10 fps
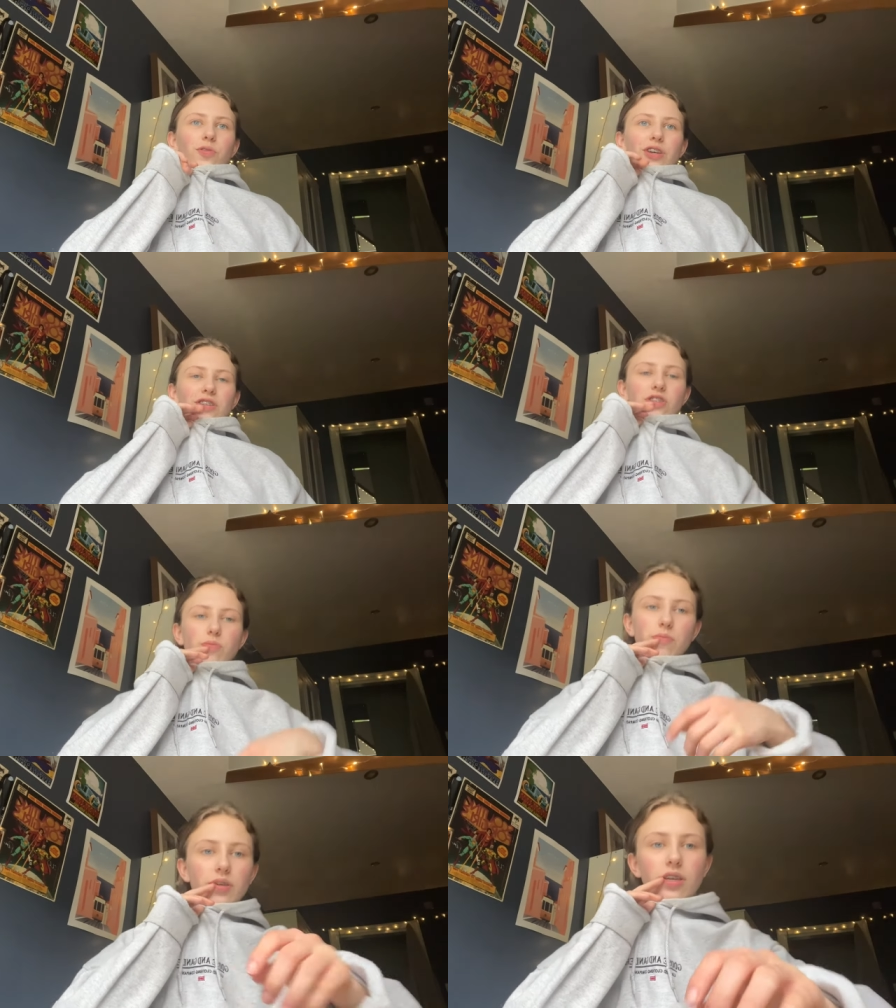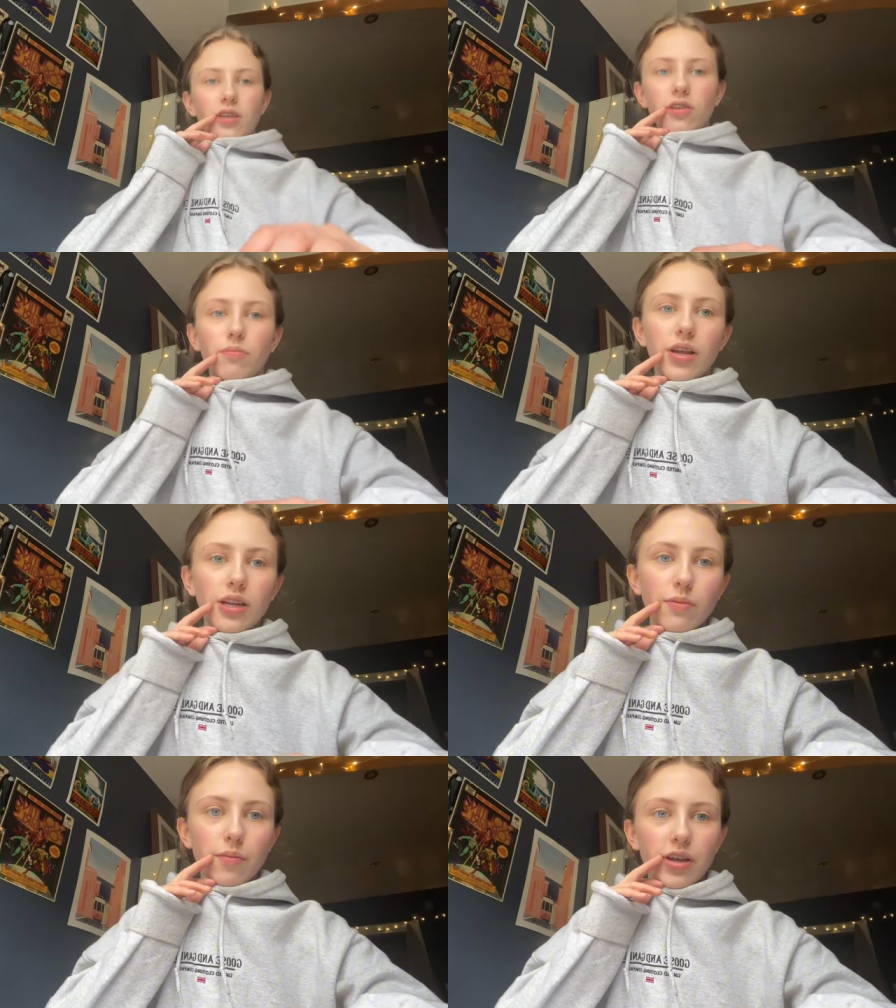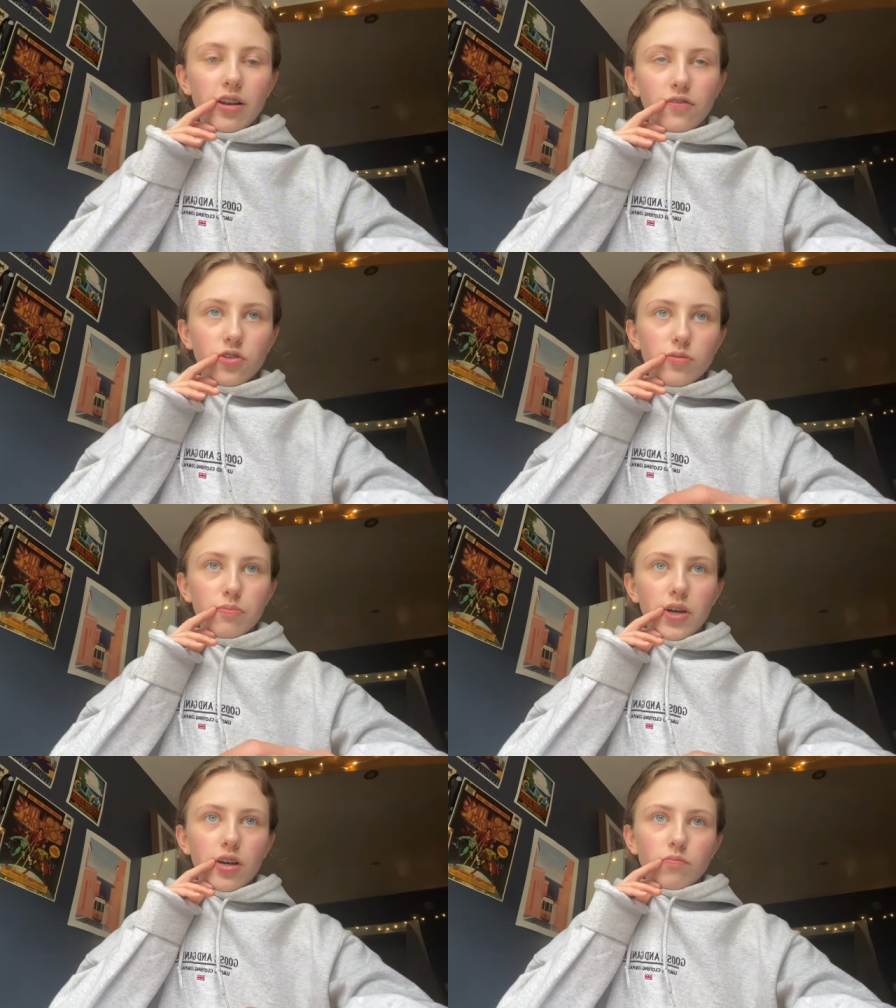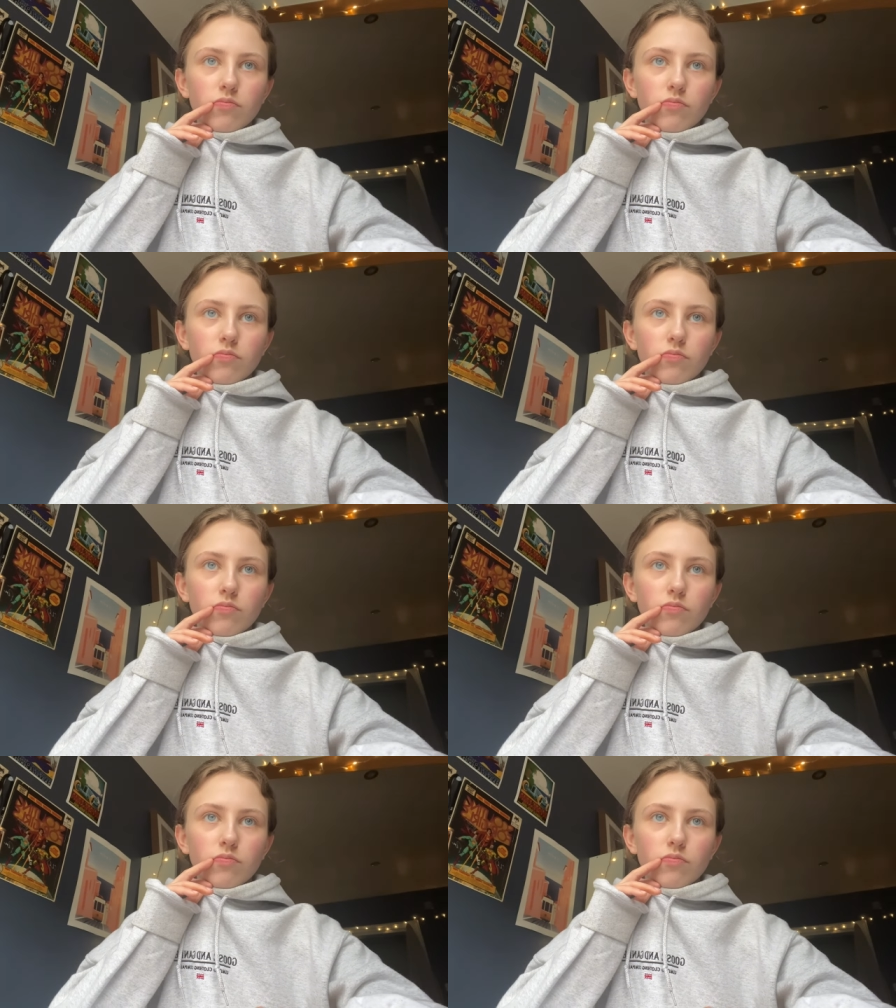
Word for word: thing is just me complaining about my A-levels, but